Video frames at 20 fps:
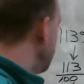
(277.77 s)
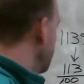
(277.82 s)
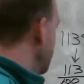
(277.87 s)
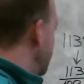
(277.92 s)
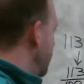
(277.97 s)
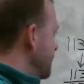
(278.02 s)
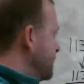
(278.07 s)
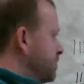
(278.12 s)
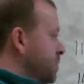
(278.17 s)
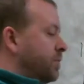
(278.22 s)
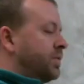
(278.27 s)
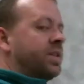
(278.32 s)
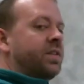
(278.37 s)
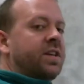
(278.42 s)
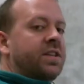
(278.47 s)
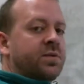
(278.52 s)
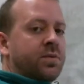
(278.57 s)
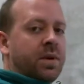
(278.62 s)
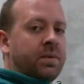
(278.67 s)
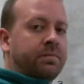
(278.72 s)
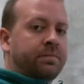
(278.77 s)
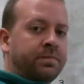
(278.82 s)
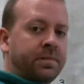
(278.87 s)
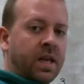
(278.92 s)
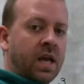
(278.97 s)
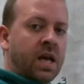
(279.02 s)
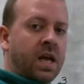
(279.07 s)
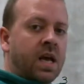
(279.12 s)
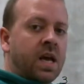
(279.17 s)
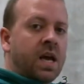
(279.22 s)
Let's move to this one.
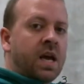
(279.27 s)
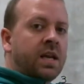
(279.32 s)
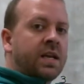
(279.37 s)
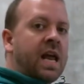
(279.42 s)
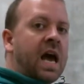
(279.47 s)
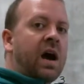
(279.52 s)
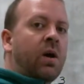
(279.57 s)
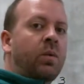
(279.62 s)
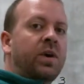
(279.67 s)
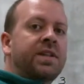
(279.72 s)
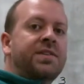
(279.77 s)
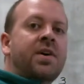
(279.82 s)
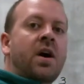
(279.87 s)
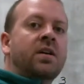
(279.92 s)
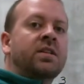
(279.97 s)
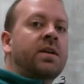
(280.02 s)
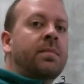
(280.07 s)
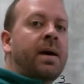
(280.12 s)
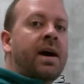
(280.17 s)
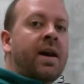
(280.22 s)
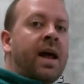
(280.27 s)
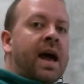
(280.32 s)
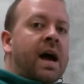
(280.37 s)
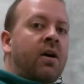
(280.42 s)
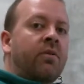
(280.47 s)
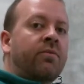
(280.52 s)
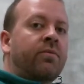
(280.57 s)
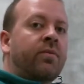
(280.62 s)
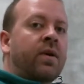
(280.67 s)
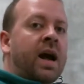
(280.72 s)
Now, we talked about how
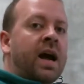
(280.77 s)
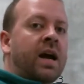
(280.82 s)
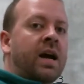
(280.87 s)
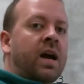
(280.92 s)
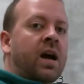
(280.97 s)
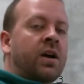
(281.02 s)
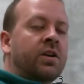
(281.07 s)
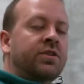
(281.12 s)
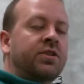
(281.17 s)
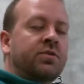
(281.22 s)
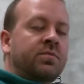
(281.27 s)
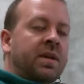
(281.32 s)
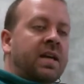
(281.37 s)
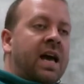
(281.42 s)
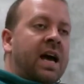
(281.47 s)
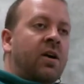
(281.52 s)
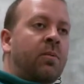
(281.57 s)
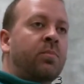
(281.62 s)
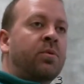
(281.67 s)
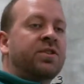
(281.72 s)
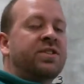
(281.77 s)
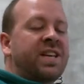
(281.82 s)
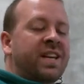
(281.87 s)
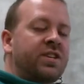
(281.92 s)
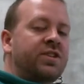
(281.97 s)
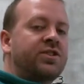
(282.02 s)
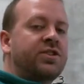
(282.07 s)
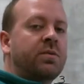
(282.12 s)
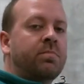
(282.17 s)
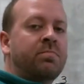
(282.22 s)

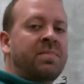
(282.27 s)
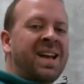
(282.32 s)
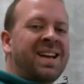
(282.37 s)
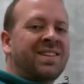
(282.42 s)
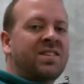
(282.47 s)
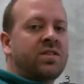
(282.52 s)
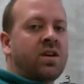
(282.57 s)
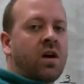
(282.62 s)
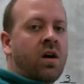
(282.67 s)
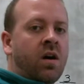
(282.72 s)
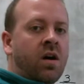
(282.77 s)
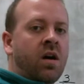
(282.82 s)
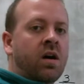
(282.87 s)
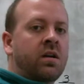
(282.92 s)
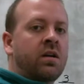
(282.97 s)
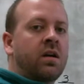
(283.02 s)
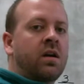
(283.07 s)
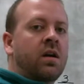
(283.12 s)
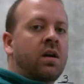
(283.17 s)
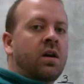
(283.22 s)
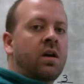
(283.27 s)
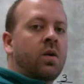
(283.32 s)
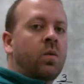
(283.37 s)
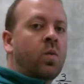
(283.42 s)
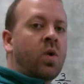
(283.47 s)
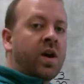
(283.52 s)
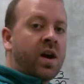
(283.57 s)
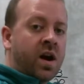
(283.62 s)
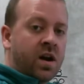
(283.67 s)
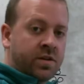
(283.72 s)
percentages are based on
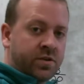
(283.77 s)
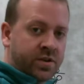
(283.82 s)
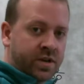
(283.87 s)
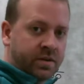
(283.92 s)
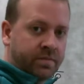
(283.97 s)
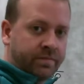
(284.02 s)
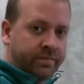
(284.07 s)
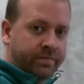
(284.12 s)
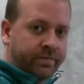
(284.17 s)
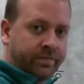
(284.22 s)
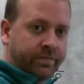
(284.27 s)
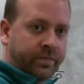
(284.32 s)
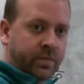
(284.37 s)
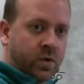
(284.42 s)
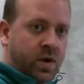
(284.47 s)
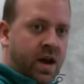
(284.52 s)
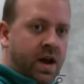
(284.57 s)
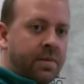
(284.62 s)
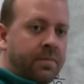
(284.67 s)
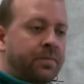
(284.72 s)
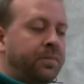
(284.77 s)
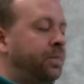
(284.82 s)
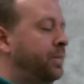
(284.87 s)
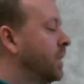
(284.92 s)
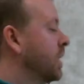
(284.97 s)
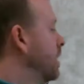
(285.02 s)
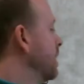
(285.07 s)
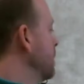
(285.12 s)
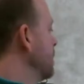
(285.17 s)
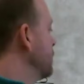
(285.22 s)
100. Okay?
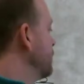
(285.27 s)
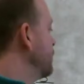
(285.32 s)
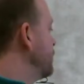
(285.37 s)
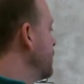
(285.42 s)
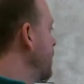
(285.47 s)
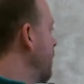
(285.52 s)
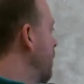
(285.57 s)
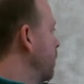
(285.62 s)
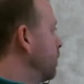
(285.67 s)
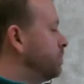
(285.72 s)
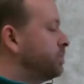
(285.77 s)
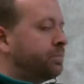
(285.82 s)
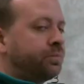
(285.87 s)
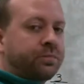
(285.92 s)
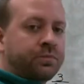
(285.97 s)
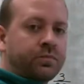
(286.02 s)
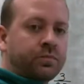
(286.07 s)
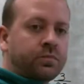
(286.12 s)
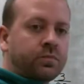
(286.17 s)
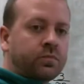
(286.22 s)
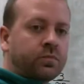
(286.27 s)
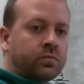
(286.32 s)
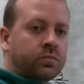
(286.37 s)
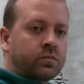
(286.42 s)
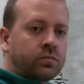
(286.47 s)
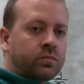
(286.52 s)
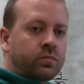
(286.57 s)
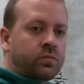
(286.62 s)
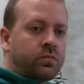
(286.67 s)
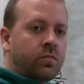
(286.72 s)
So,
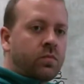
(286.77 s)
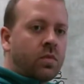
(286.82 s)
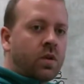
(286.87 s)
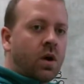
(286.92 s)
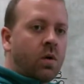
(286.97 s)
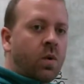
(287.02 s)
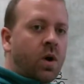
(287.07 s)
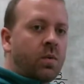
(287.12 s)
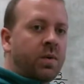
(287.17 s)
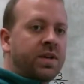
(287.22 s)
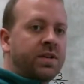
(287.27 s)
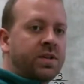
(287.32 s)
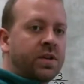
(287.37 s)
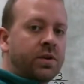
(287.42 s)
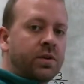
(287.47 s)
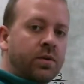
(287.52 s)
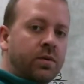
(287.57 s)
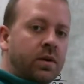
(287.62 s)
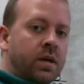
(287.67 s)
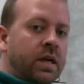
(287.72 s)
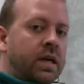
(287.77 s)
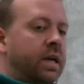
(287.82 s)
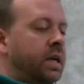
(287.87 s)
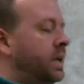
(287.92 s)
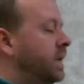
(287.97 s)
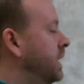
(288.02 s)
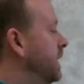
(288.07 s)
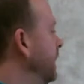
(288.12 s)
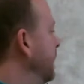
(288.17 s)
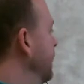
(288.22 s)
what we do
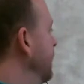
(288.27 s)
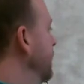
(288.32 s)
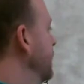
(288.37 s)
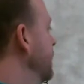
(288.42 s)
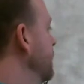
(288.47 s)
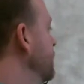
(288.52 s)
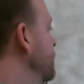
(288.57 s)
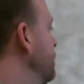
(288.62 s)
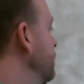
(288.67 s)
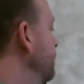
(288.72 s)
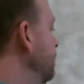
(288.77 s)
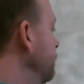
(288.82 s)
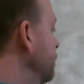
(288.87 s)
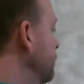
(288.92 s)
is